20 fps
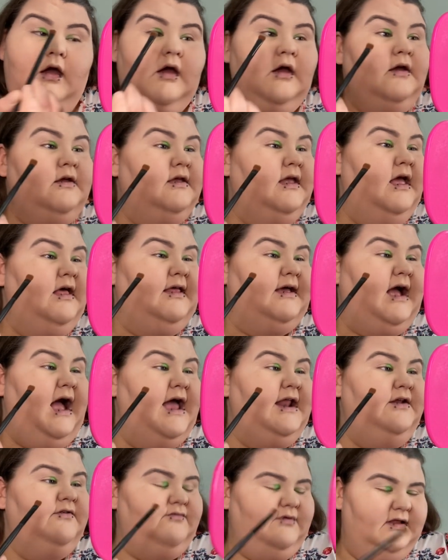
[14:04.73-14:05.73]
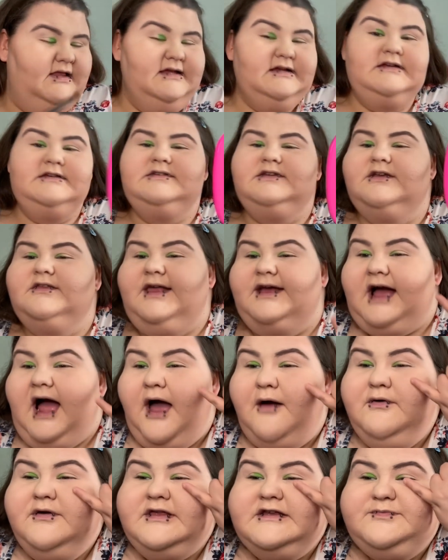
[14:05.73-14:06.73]
Yeah, like I didn't really, cause, like I
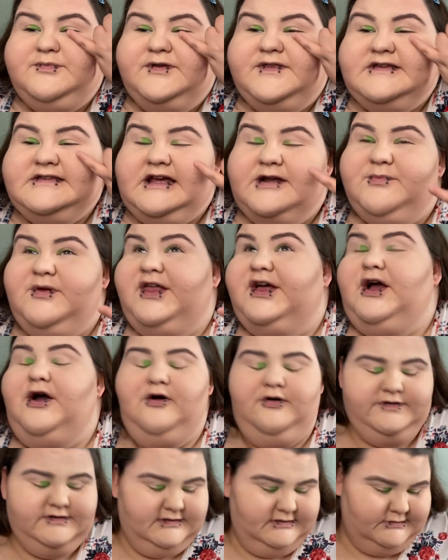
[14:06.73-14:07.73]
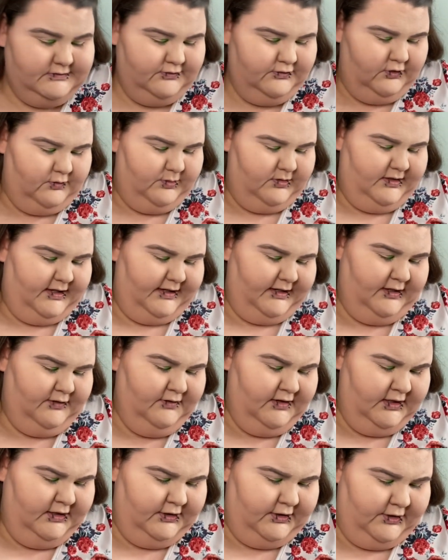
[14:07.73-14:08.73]
would just put this on and be like, oh, this is cool. But like you
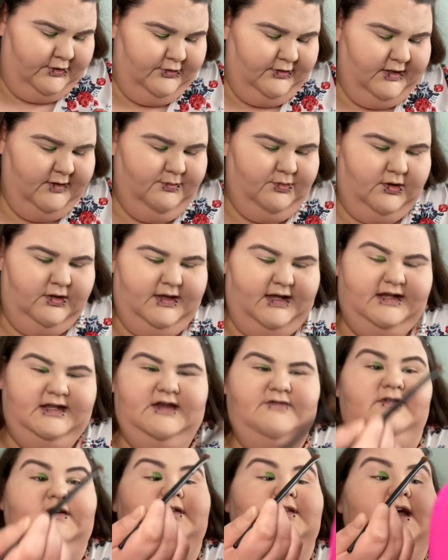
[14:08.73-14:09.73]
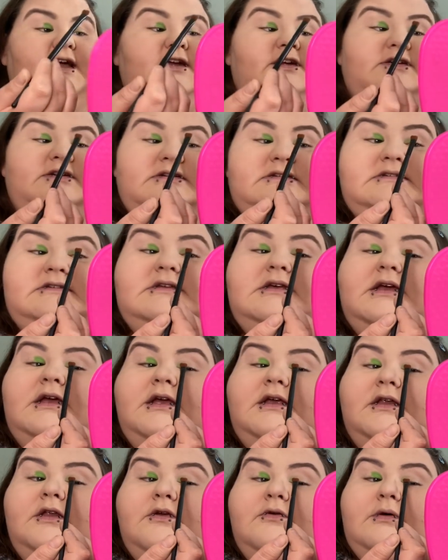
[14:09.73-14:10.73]
can literally put like different layers
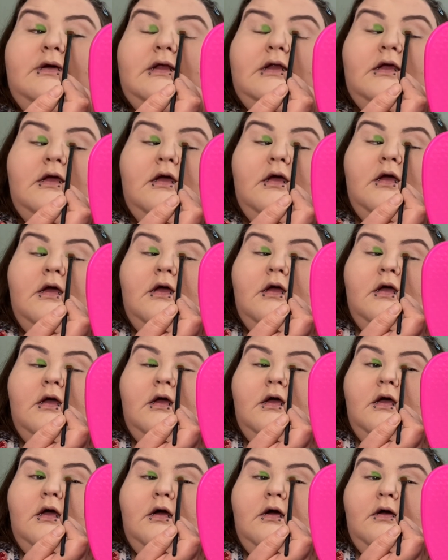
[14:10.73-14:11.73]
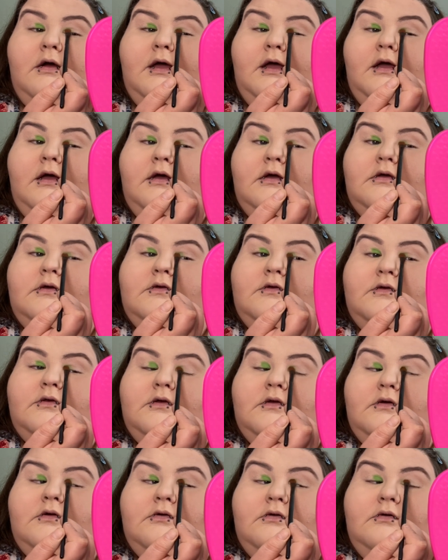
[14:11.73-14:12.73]
into it. Okay,
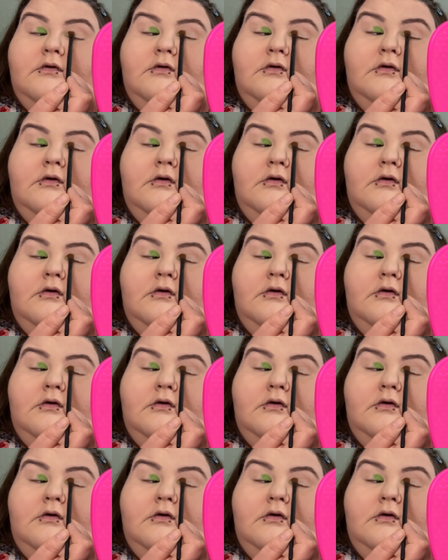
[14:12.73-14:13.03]
so